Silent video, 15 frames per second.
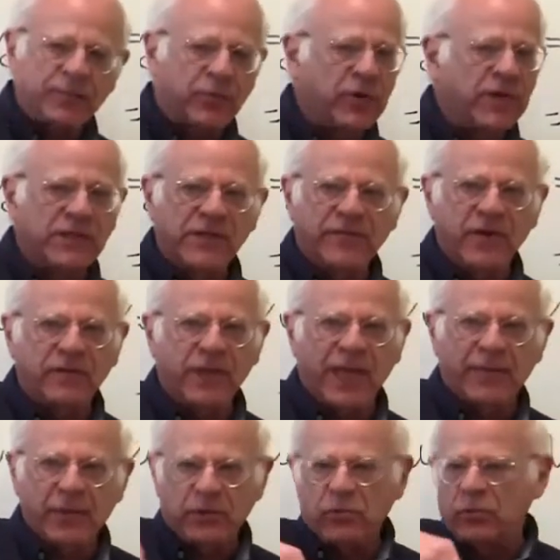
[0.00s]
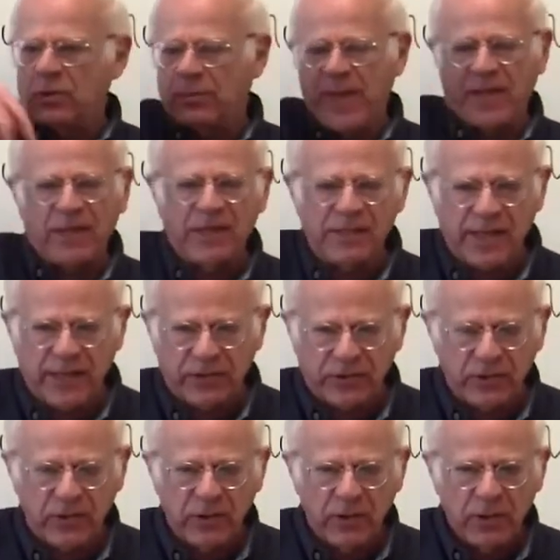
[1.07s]
in the productivity of labor due to
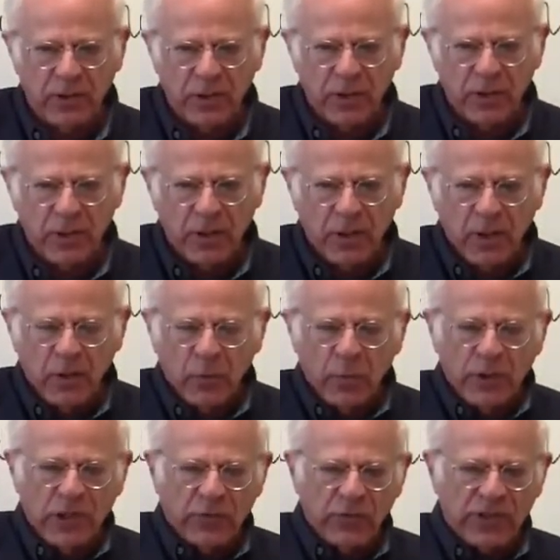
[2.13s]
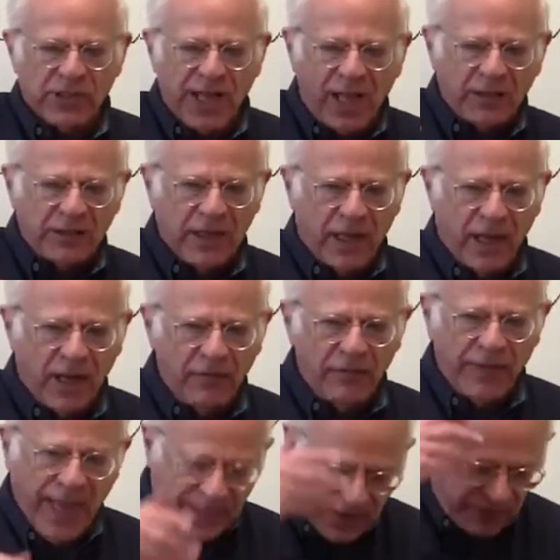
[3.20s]
mechanization, with the result
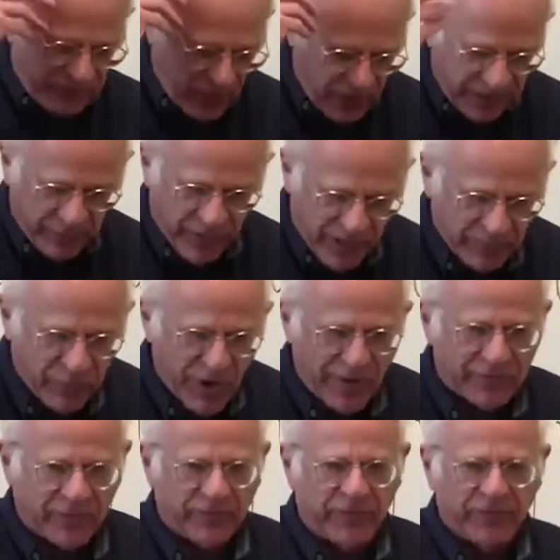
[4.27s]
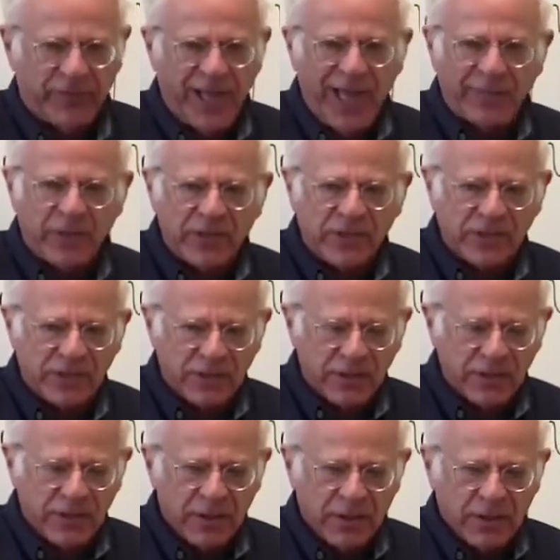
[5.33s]
of, yes, a falling rate of profit for farmers,
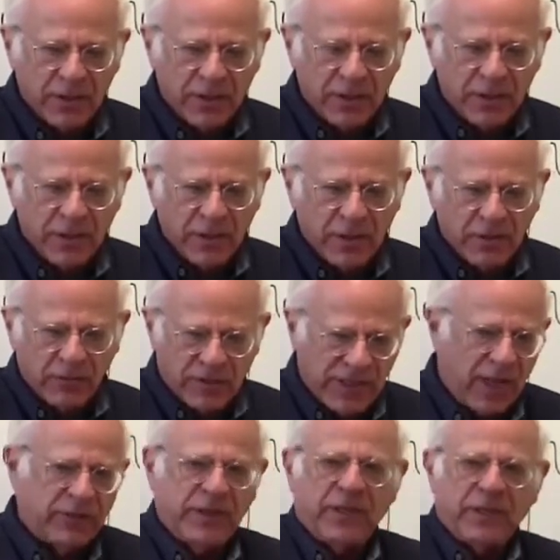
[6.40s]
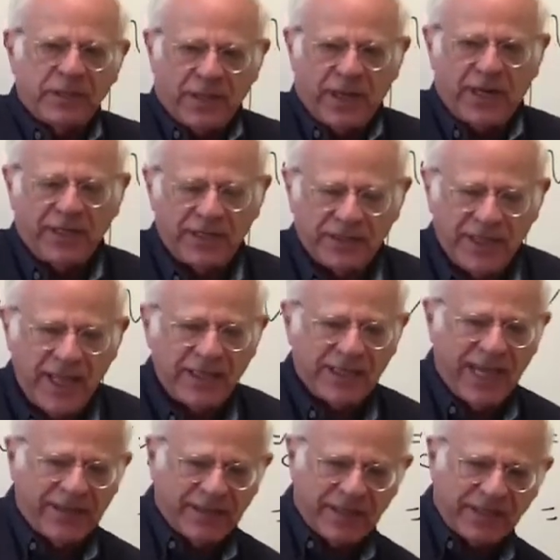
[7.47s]
resulting in the United
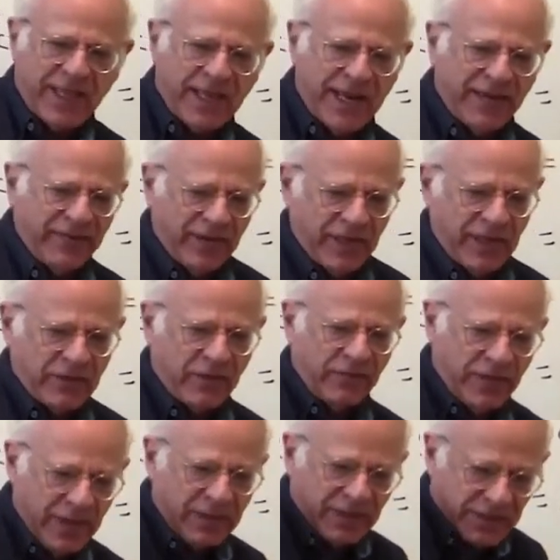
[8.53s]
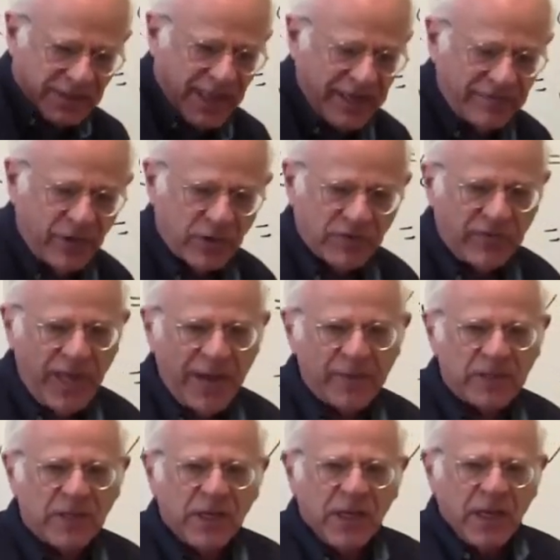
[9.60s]
States, the state having intervened to save those
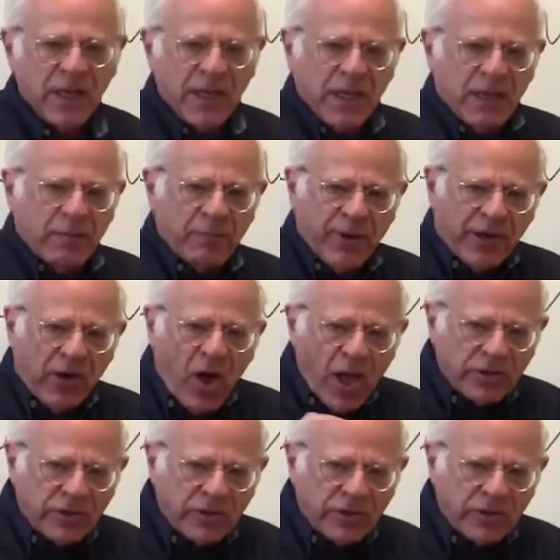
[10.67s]
farmers, but